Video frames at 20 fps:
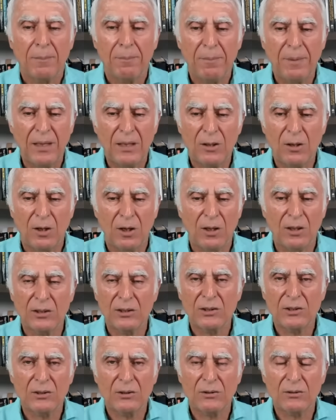
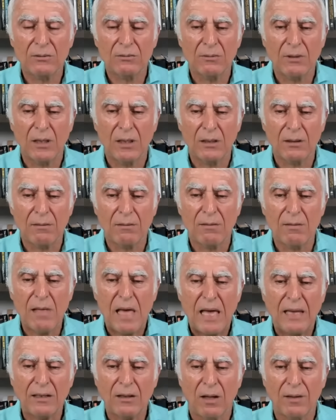because
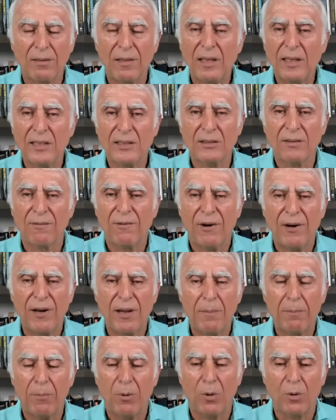that I think is a very
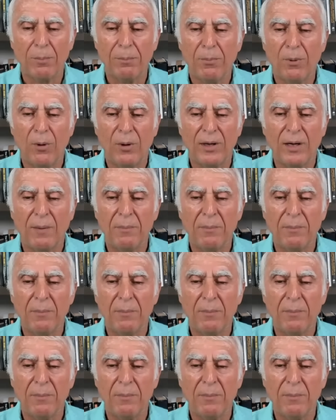important point.